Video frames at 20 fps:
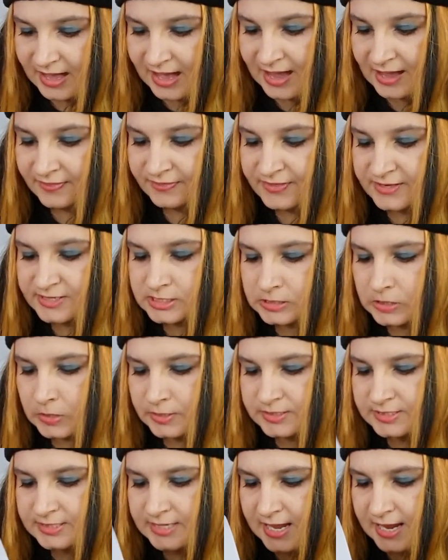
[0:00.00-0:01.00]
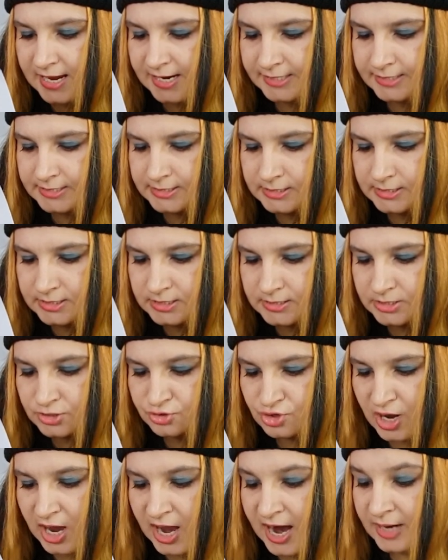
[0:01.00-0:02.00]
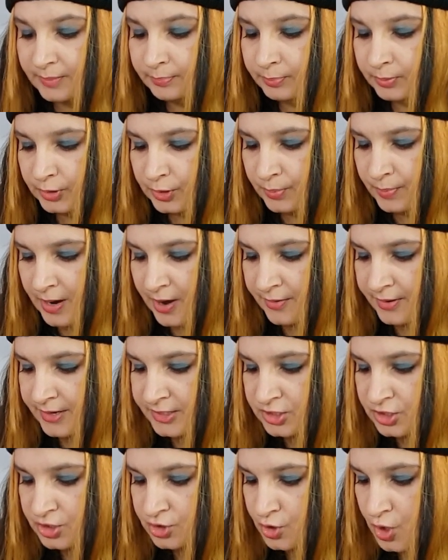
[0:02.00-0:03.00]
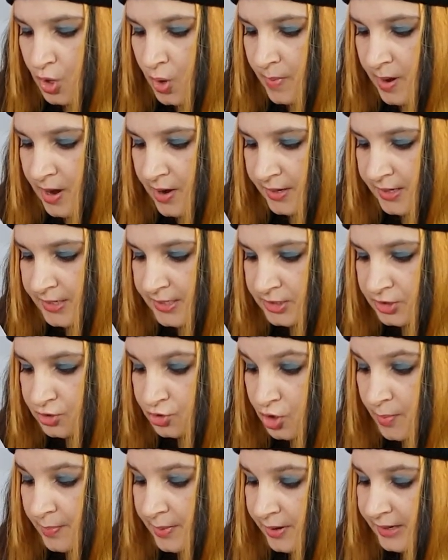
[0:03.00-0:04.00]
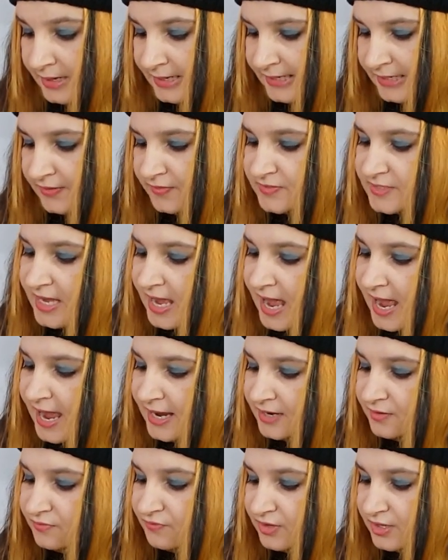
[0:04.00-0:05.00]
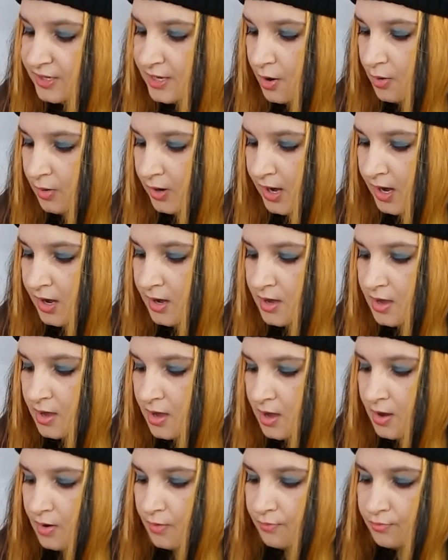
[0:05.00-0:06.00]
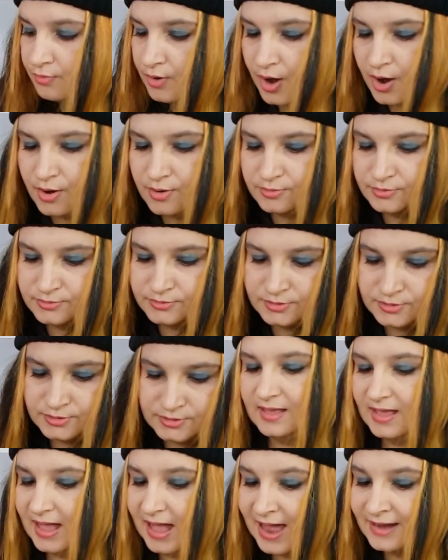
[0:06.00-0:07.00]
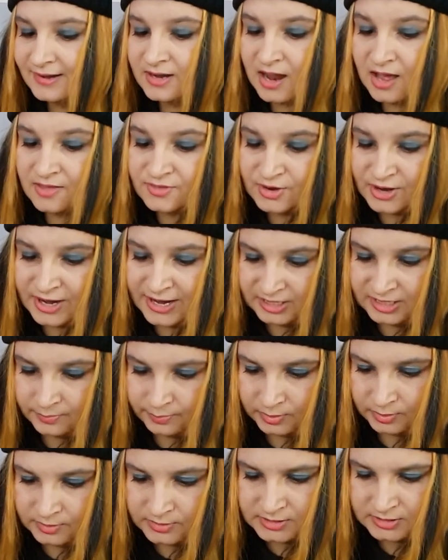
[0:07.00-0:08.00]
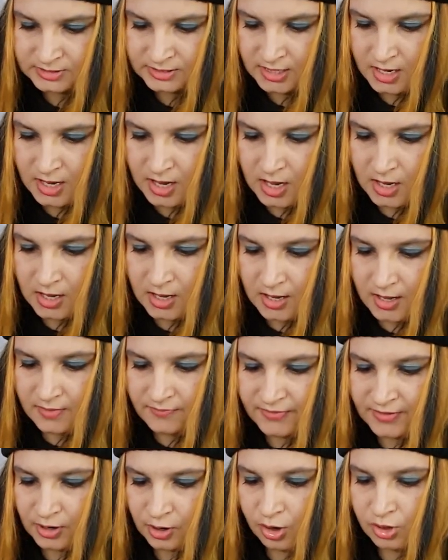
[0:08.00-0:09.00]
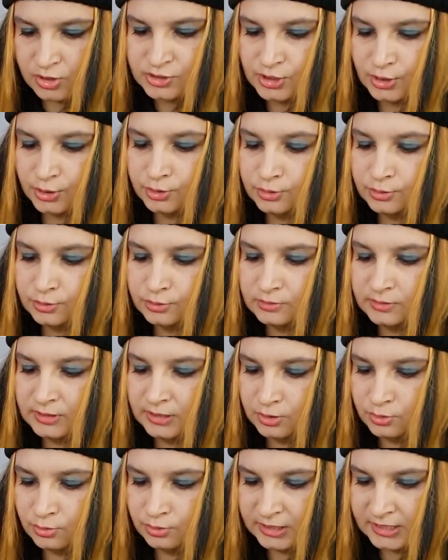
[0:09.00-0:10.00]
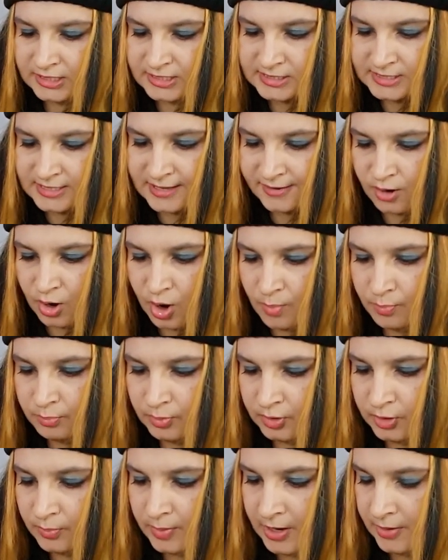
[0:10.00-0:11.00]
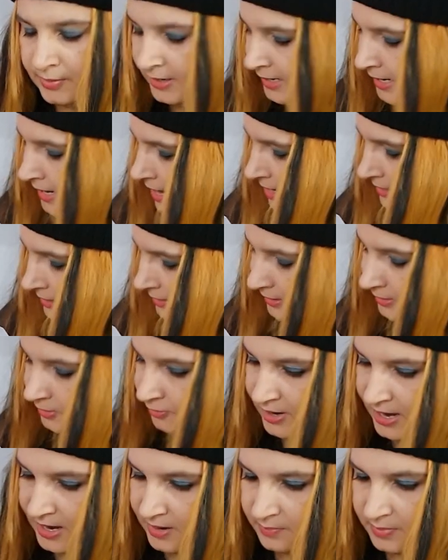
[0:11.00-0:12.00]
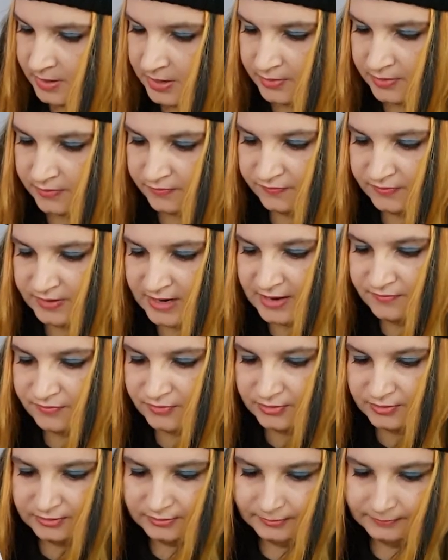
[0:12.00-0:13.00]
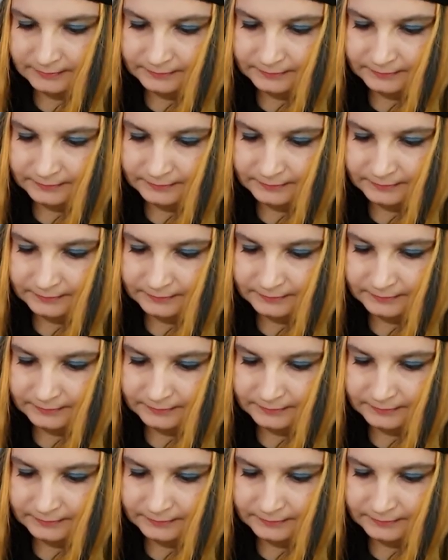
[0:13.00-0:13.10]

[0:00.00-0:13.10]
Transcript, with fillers: And this contains dried blueberries, strawberries, strawberry leaves, hay, viola, rose, and other edibles. There are also the cookies that are blueberry and cranberry flavored.